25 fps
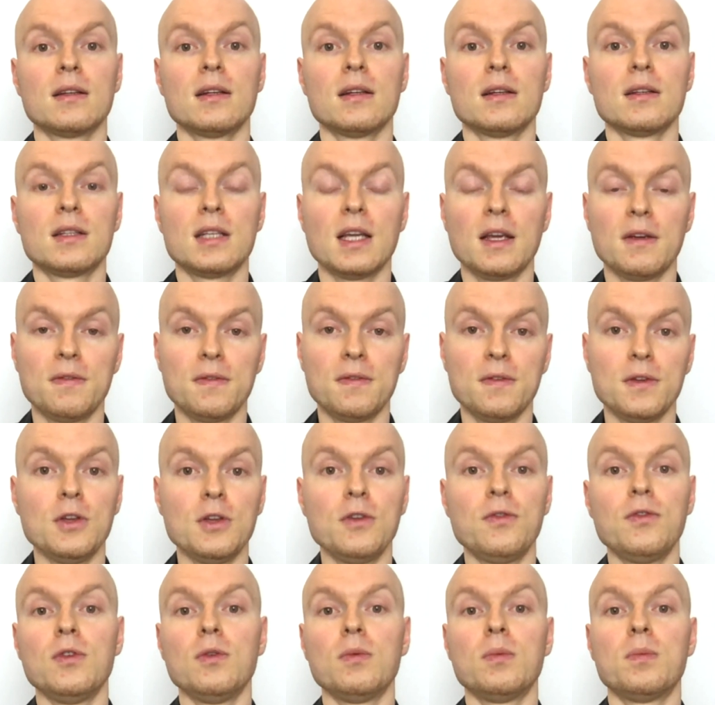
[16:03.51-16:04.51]
Say
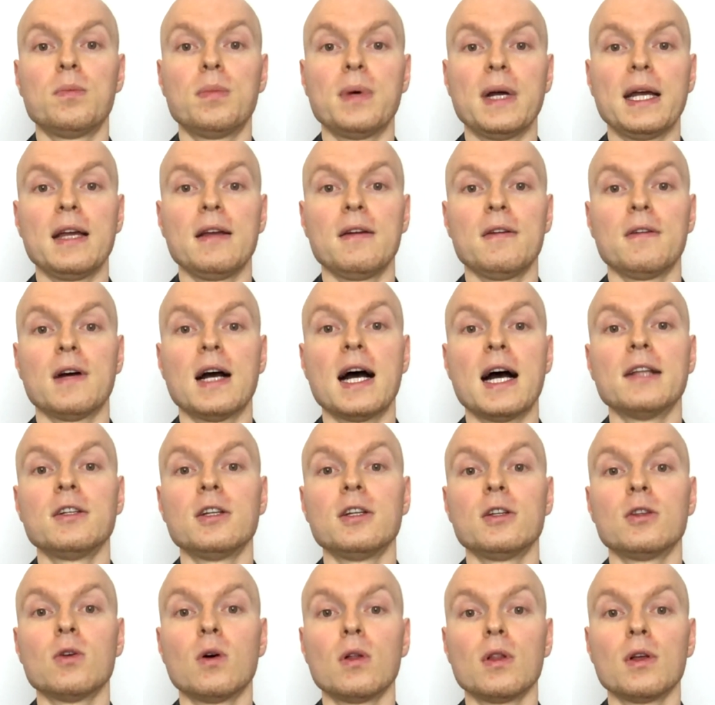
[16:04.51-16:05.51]
if you pay
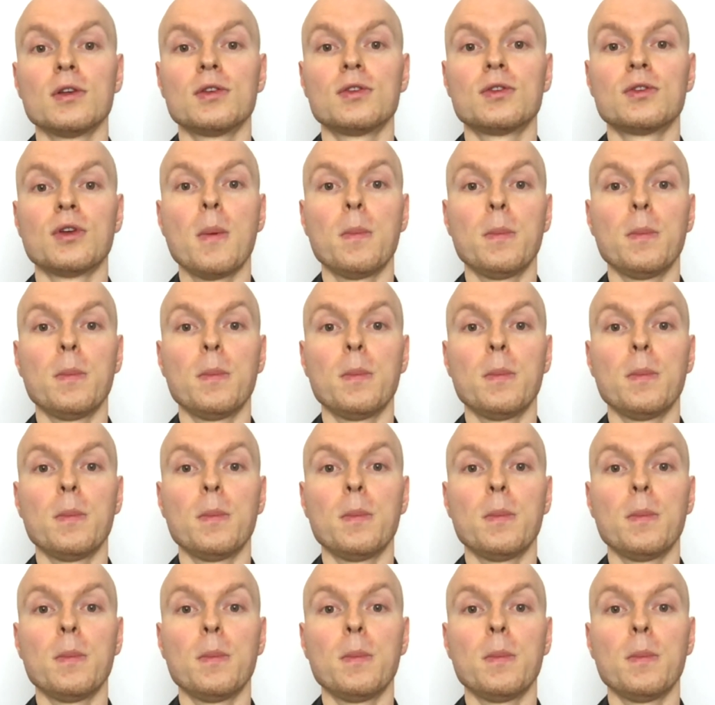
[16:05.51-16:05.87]
$100